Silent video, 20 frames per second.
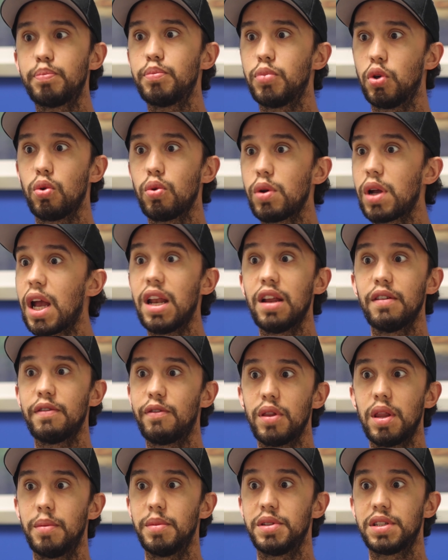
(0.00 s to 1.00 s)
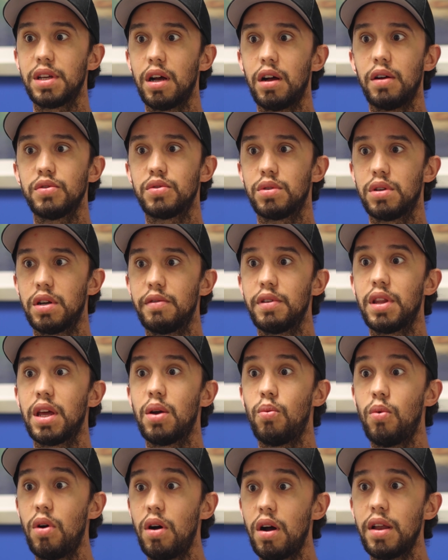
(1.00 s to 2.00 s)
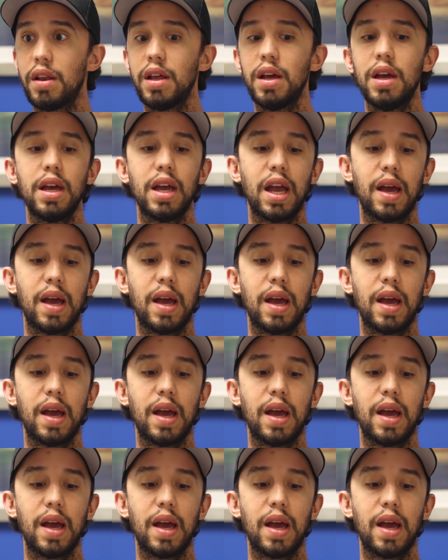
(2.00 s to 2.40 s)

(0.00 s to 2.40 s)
create it for themselves whenever they want,